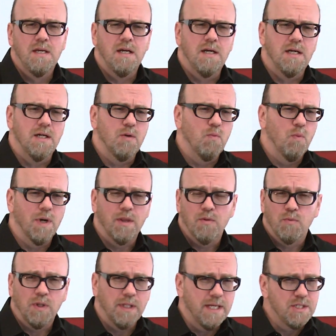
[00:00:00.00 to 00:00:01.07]
uh, what are the
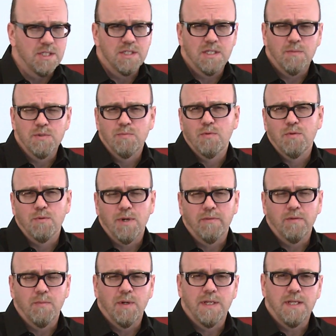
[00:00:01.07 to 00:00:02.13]
relationships through
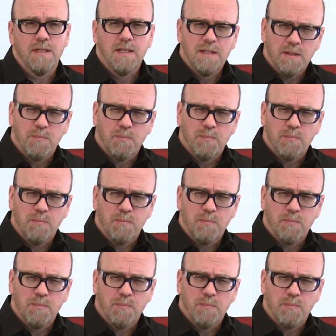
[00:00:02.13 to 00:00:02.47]
everybody,